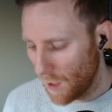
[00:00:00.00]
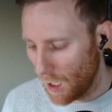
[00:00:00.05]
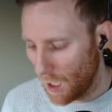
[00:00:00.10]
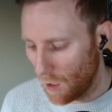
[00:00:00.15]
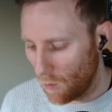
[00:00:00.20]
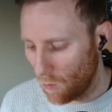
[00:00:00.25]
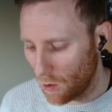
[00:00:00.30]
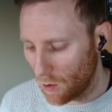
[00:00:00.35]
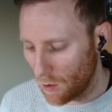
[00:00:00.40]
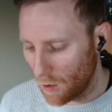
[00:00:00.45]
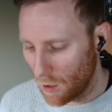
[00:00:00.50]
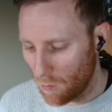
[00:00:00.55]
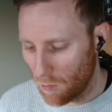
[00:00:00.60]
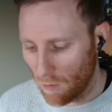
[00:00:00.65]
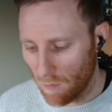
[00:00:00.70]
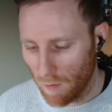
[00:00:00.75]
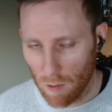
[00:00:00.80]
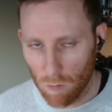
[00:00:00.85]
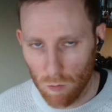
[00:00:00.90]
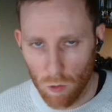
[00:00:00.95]
And we're going to
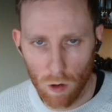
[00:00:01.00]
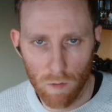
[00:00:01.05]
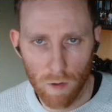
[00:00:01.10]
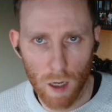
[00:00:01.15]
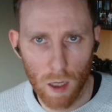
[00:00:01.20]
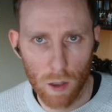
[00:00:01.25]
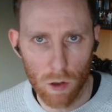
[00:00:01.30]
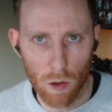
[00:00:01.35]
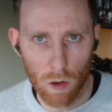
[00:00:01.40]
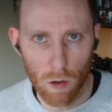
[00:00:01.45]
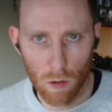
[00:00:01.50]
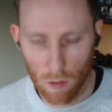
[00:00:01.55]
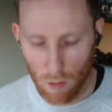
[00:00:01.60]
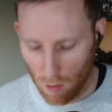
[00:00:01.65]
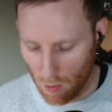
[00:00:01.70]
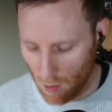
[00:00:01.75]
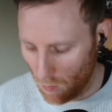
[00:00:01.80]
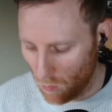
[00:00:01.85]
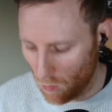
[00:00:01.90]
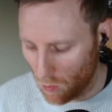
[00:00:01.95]
provide more value.
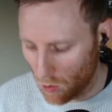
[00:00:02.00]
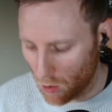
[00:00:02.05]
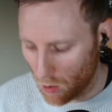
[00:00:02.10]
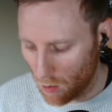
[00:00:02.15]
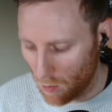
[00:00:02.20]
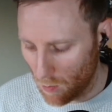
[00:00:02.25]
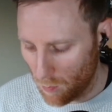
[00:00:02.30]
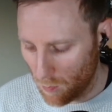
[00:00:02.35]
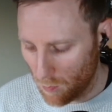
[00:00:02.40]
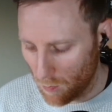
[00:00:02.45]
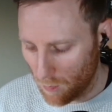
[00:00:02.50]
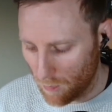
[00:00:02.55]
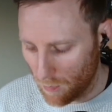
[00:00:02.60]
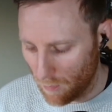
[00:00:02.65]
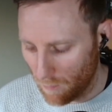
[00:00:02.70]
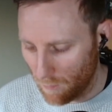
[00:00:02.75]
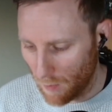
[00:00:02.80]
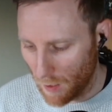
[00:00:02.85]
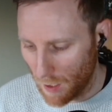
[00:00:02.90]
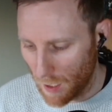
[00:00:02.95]
We're going to
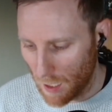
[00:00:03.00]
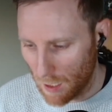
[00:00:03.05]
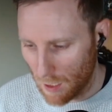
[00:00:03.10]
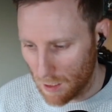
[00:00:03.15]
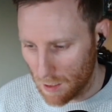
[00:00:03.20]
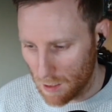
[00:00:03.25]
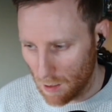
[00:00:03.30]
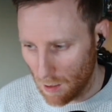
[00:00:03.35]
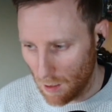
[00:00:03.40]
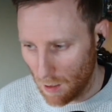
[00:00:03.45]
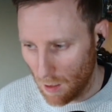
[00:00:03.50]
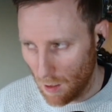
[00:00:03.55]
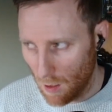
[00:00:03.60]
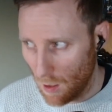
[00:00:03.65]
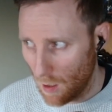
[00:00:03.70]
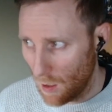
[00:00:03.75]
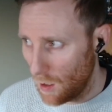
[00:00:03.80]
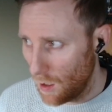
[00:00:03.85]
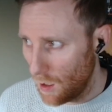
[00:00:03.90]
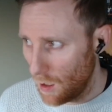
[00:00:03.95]
provide
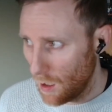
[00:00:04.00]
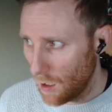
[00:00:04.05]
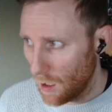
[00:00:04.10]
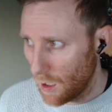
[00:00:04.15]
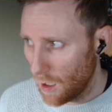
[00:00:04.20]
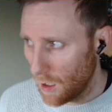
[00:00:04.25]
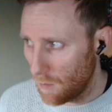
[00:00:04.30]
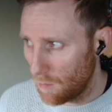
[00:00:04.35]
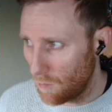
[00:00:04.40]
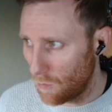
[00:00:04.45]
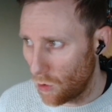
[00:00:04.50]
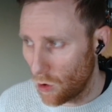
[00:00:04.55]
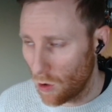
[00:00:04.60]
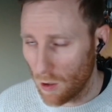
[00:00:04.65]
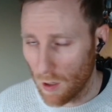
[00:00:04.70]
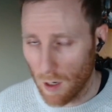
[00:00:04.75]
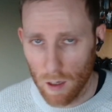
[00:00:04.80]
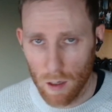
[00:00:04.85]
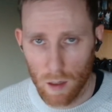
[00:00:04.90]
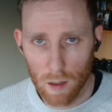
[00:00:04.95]
more
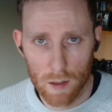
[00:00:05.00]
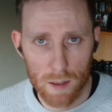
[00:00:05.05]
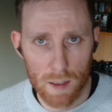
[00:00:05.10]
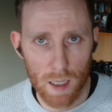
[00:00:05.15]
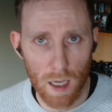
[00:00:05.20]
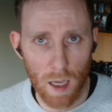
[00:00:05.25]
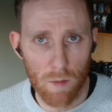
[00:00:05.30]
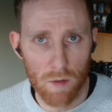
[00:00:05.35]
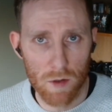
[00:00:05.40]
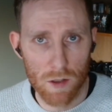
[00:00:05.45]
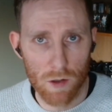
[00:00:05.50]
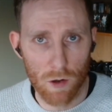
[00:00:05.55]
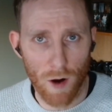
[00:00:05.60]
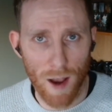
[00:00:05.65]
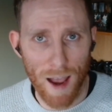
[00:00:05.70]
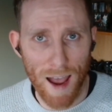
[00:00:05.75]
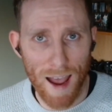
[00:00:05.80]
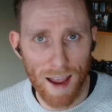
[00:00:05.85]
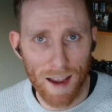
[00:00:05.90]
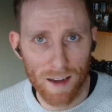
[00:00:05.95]
tips or
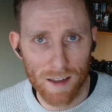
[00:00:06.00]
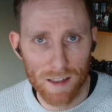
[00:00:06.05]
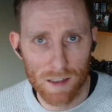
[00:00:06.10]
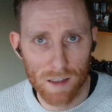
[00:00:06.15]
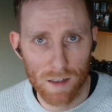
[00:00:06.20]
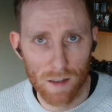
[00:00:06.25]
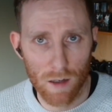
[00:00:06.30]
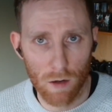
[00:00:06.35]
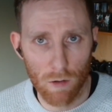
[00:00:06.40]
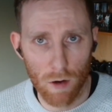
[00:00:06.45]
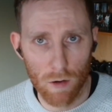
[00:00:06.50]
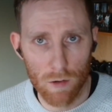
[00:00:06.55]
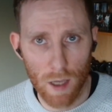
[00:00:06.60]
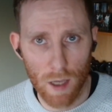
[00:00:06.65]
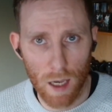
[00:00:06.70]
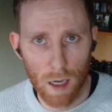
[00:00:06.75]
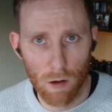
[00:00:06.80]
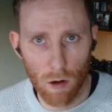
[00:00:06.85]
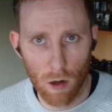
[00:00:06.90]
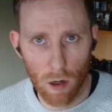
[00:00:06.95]
hacks around
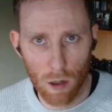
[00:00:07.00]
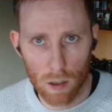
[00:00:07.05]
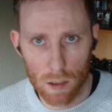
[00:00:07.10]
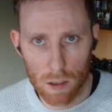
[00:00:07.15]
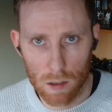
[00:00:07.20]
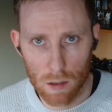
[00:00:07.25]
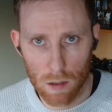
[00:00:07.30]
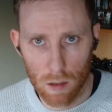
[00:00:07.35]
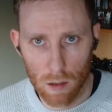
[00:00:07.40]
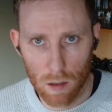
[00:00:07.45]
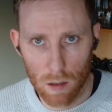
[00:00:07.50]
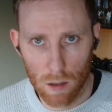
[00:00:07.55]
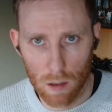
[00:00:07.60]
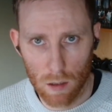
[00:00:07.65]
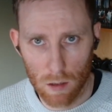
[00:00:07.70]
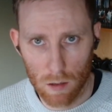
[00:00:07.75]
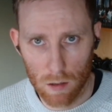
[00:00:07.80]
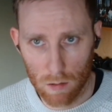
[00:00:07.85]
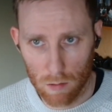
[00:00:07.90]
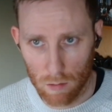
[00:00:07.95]
high rocks,
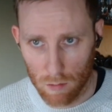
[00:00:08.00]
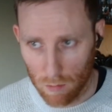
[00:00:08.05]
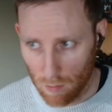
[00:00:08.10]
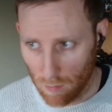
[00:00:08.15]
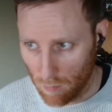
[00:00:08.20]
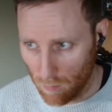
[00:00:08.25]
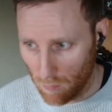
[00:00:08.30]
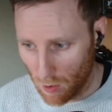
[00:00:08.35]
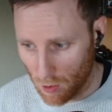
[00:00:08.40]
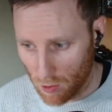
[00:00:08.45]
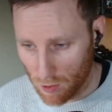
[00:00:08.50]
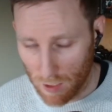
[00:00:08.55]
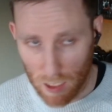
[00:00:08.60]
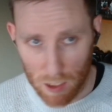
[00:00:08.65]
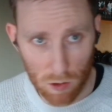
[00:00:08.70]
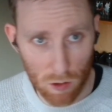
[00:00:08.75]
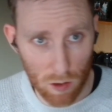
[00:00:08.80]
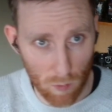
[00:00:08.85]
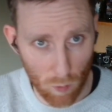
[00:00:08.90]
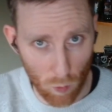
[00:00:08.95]
because
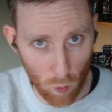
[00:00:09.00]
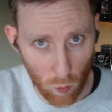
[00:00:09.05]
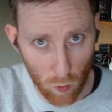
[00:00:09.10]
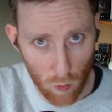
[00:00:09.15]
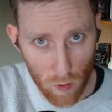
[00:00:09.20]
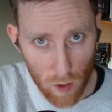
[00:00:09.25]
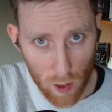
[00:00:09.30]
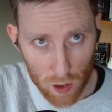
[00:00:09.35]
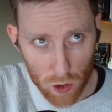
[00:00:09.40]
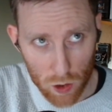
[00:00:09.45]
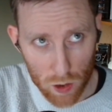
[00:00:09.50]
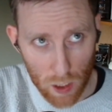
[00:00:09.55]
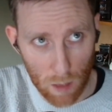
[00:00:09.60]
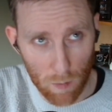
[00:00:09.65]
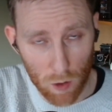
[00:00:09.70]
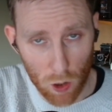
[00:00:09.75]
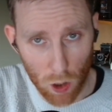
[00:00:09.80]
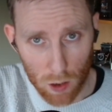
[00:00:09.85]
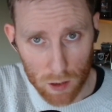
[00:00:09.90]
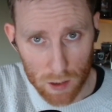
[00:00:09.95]
that's the type
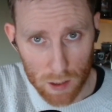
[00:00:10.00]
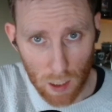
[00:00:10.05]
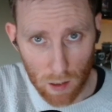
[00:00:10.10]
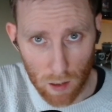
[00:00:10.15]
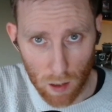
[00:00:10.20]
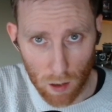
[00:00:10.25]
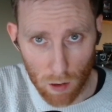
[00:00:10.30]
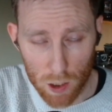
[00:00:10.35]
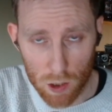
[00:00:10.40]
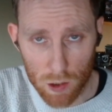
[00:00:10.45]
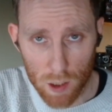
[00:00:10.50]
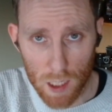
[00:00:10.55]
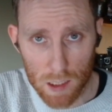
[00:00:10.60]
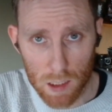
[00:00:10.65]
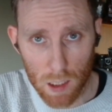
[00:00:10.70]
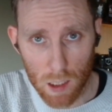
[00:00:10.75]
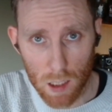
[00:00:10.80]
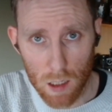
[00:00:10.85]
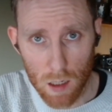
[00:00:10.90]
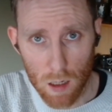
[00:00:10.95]
of content that they're
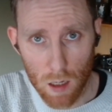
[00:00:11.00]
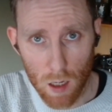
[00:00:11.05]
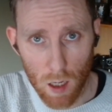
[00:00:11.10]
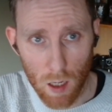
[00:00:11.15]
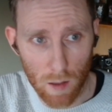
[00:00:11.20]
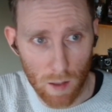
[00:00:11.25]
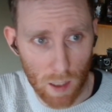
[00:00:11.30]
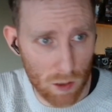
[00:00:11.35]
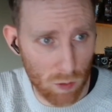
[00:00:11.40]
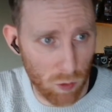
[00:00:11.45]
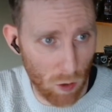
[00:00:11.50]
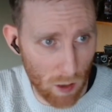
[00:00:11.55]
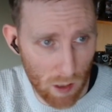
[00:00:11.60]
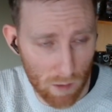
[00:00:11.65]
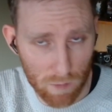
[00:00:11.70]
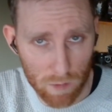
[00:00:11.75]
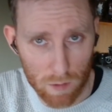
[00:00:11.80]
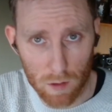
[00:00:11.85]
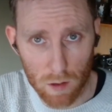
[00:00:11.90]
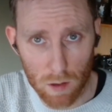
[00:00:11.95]
interested in. That's what
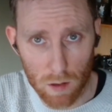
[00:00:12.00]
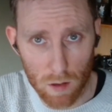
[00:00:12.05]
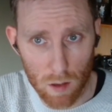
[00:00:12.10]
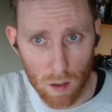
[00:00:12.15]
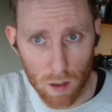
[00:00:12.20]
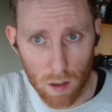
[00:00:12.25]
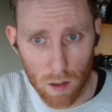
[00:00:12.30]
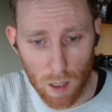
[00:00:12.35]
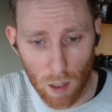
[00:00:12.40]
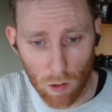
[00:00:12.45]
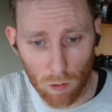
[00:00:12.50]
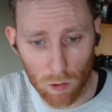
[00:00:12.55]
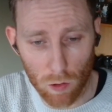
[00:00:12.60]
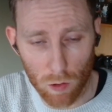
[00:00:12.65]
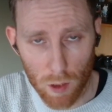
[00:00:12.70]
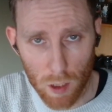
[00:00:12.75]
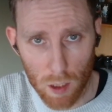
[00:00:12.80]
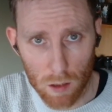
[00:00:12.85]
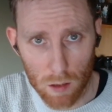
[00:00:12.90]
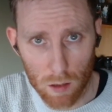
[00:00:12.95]
they've
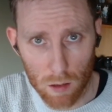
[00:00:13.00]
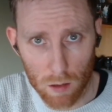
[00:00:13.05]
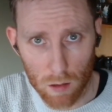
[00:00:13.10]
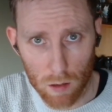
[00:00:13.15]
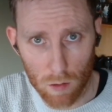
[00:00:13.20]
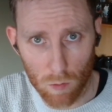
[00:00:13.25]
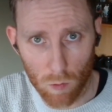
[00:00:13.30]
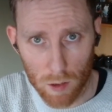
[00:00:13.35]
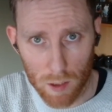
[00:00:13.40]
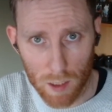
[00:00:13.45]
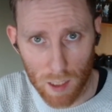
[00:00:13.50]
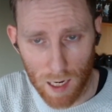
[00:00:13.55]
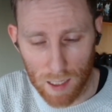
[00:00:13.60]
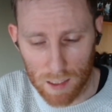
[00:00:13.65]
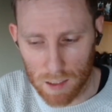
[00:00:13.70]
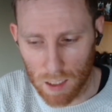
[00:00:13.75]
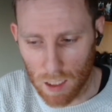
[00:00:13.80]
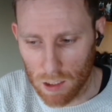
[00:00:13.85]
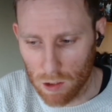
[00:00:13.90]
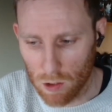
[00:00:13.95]
downloaded and wanted
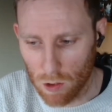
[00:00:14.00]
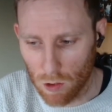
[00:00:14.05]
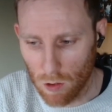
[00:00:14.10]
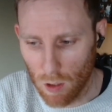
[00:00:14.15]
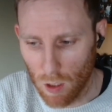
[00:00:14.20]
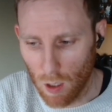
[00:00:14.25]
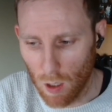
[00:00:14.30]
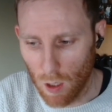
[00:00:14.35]
access to.